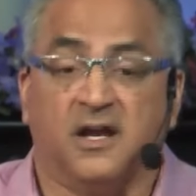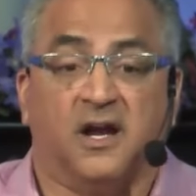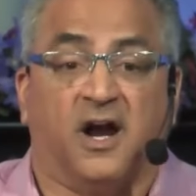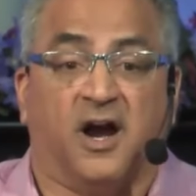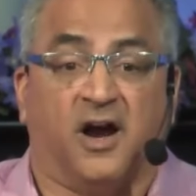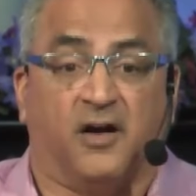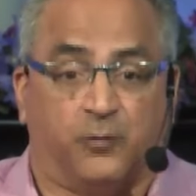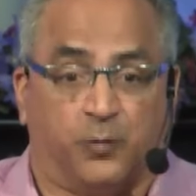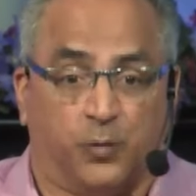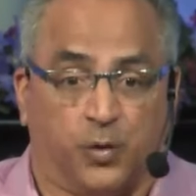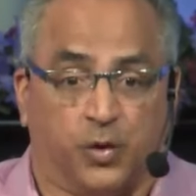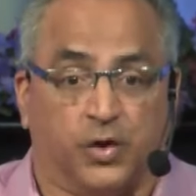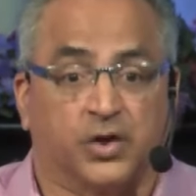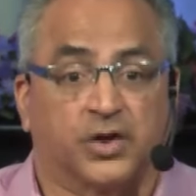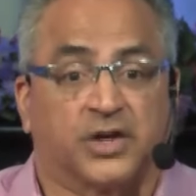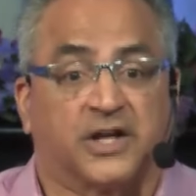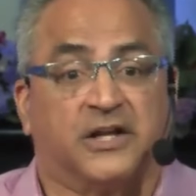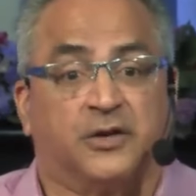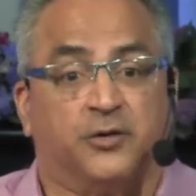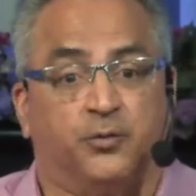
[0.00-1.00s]
of
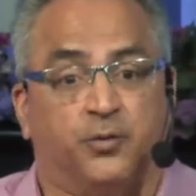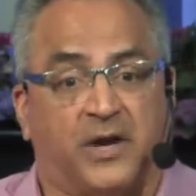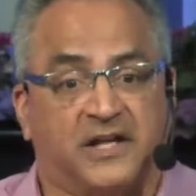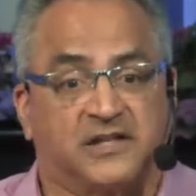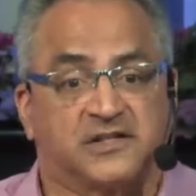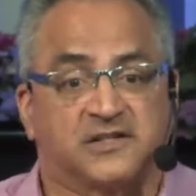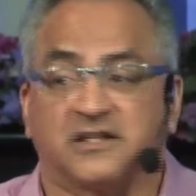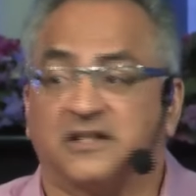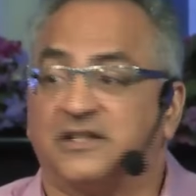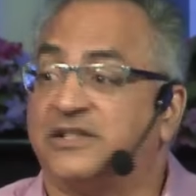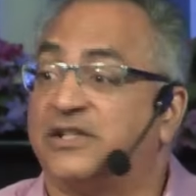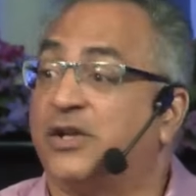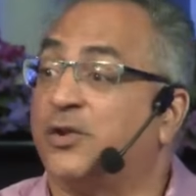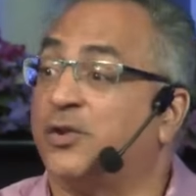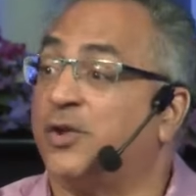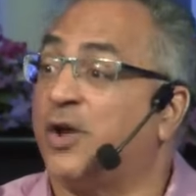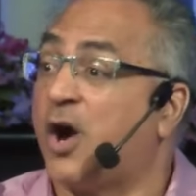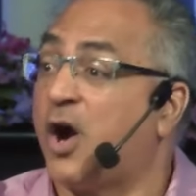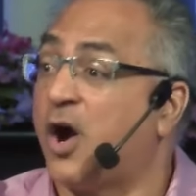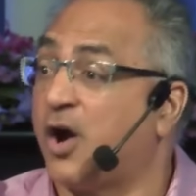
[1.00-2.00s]
work and rest until
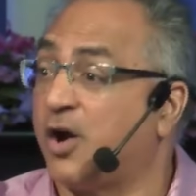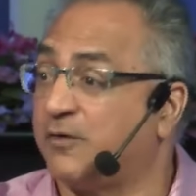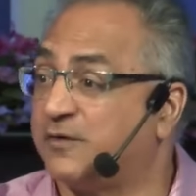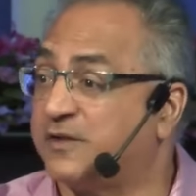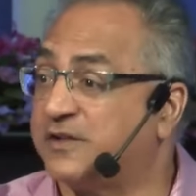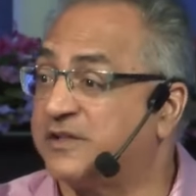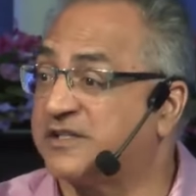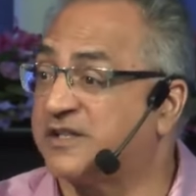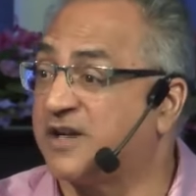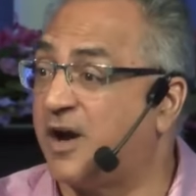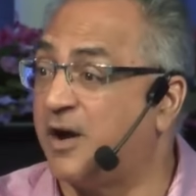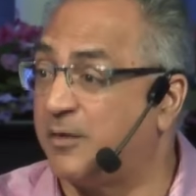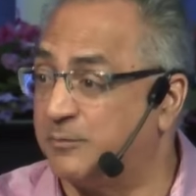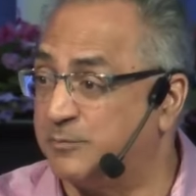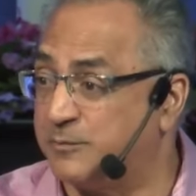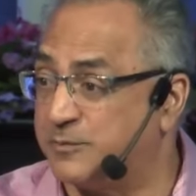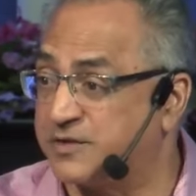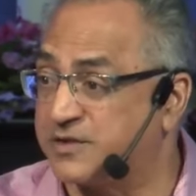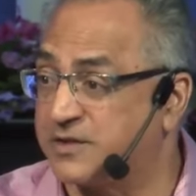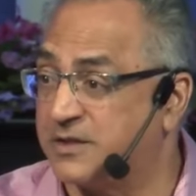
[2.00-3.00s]
the harvest
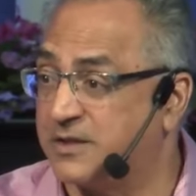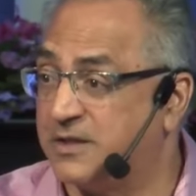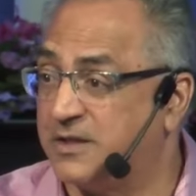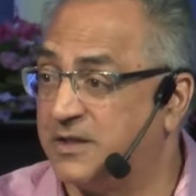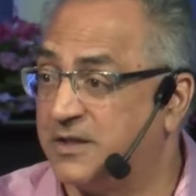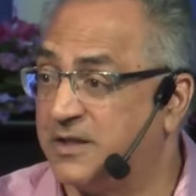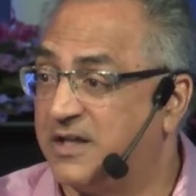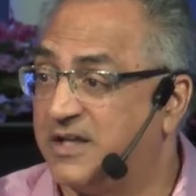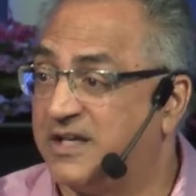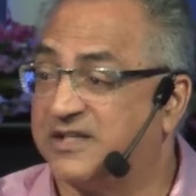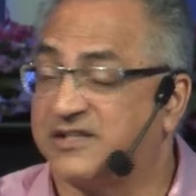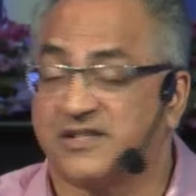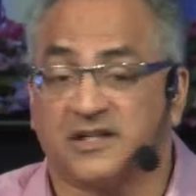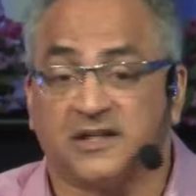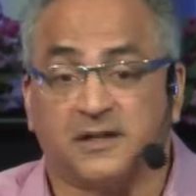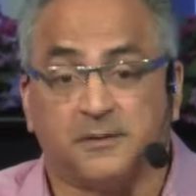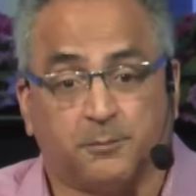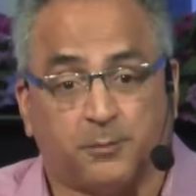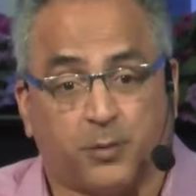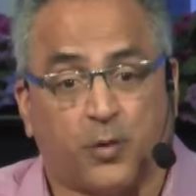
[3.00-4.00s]
comes. Is an
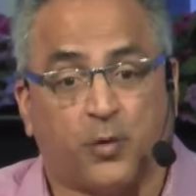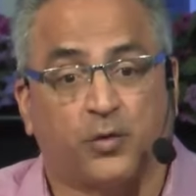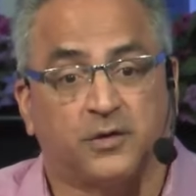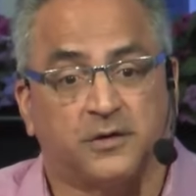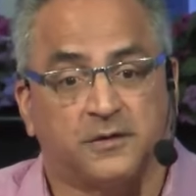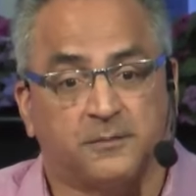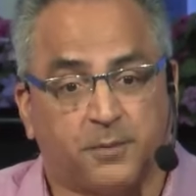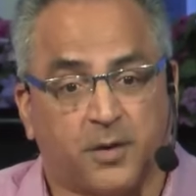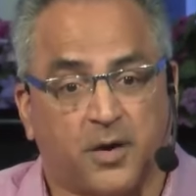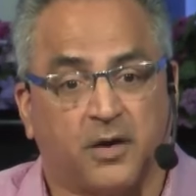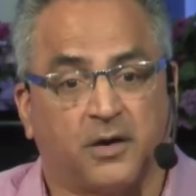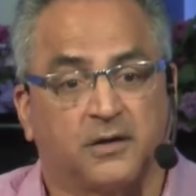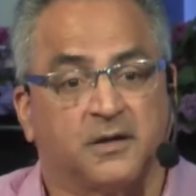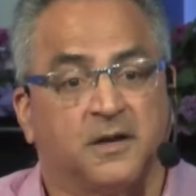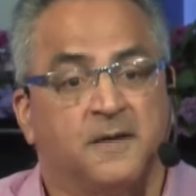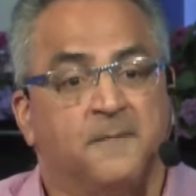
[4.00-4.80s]
important part